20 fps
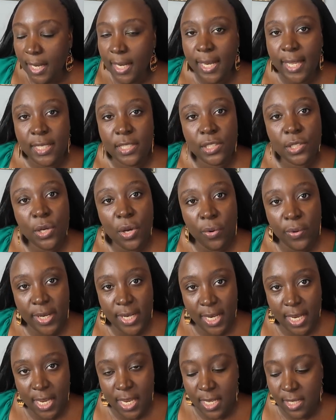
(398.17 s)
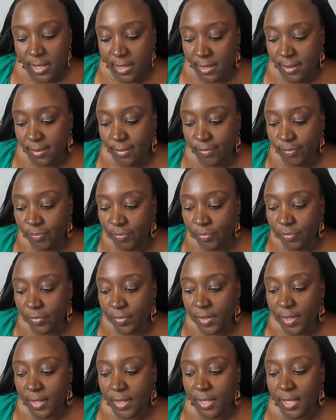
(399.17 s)
"Let's go and eat."
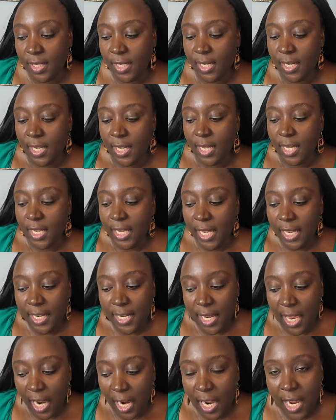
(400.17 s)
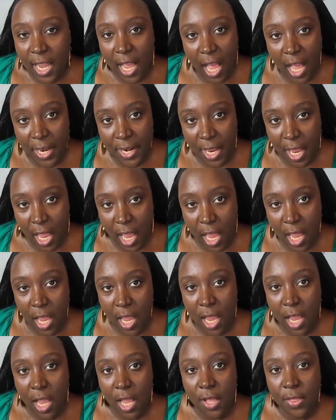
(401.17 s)
In Ghana,
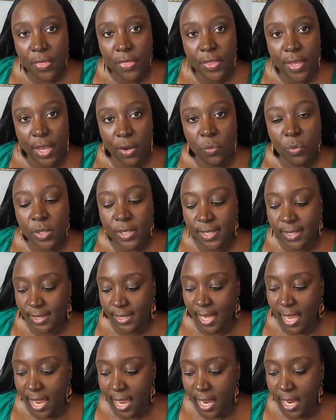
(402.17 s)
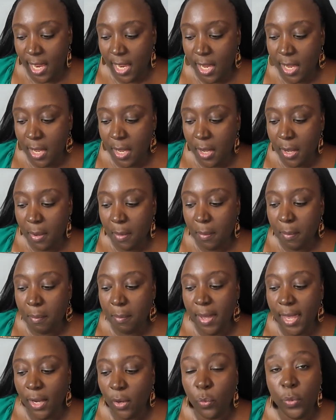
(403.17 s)
they would say,
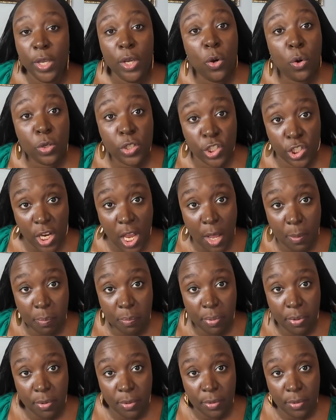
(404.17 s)
"Make we go chop."